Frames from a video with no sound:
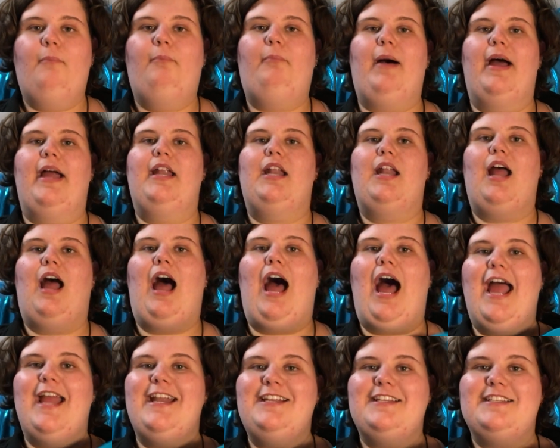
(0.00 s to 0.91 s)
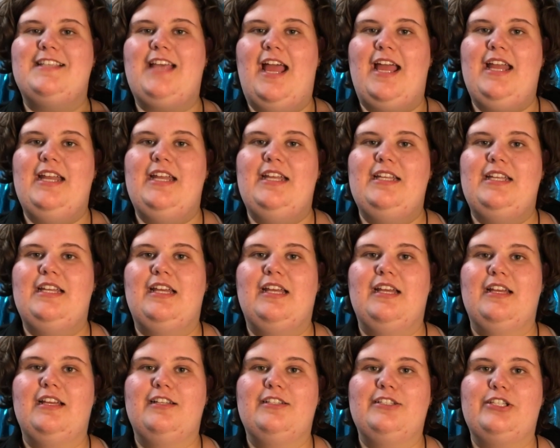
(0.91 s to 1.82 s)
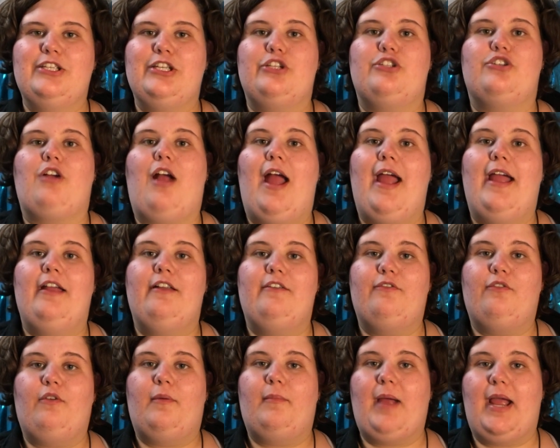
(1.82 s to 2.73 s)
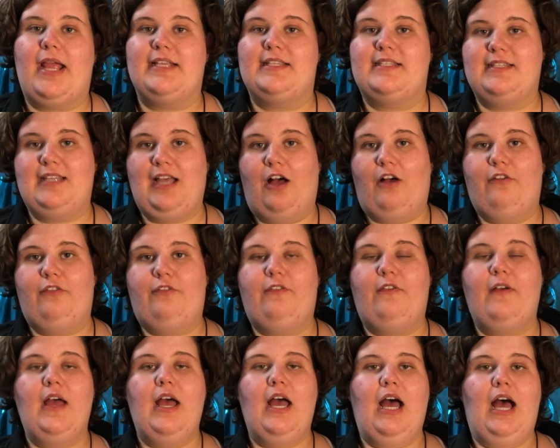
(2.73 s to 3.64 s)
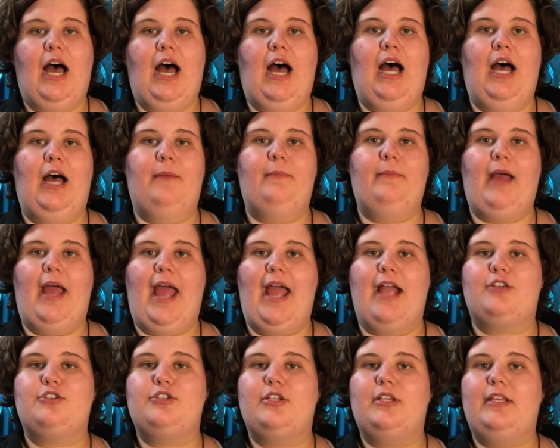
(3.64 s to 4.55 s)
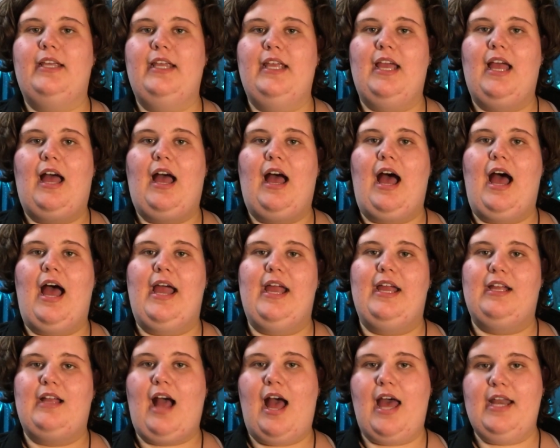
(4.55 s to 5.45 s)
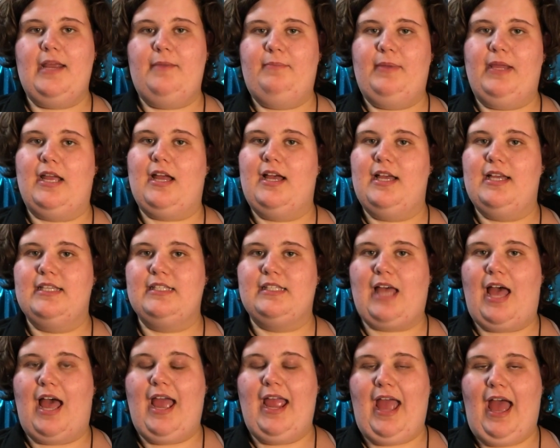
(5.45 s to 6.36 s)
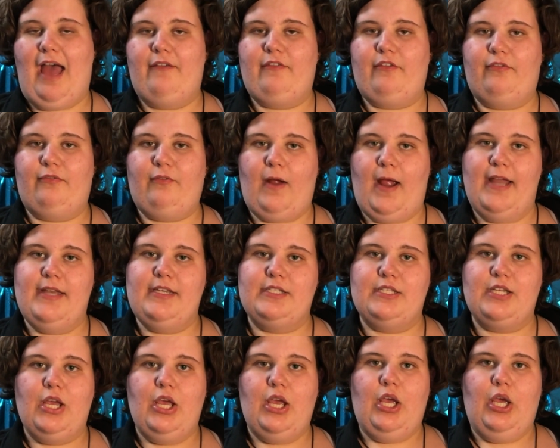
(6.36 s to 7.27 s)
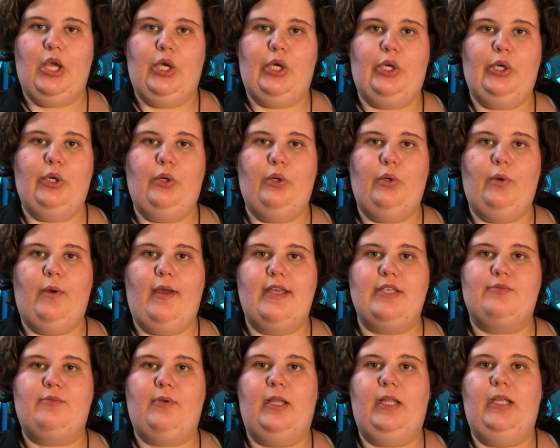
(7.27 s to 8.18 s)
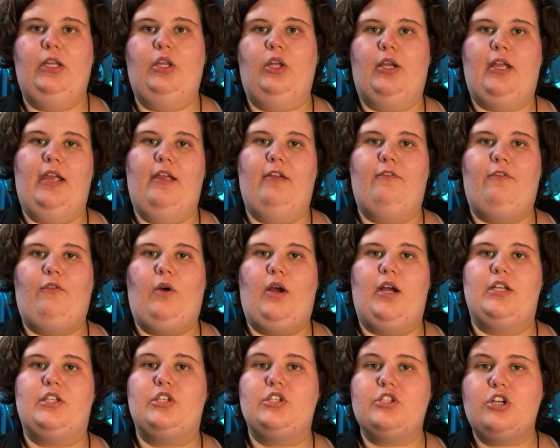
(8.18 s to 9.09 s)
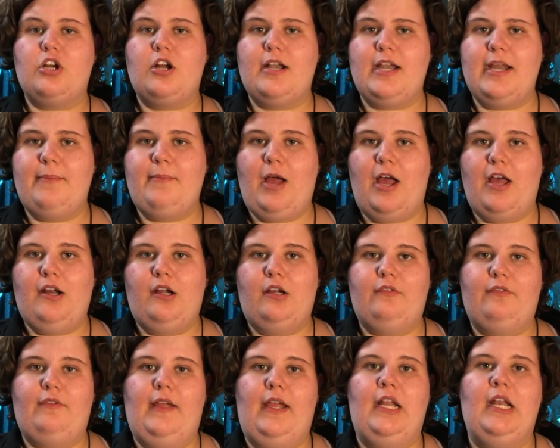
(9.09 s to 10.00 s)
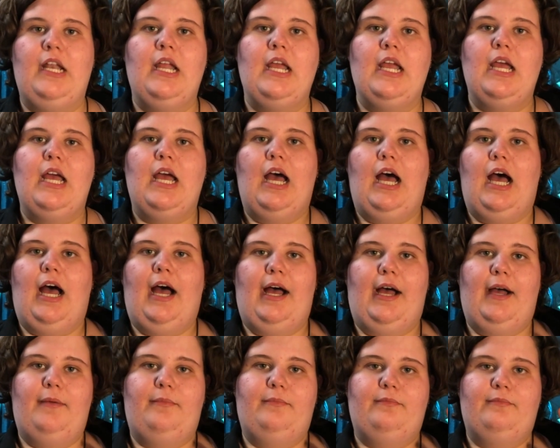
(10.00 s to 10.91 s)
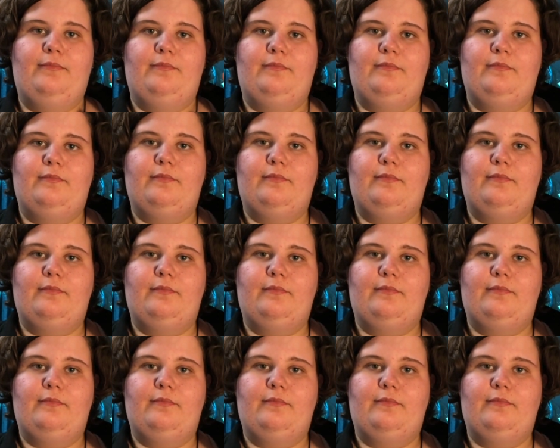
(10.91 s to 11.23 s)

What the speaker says: But I decided to try it for myself. Actually, I got it because I have a friend who is really looking for a sturdy monofin, and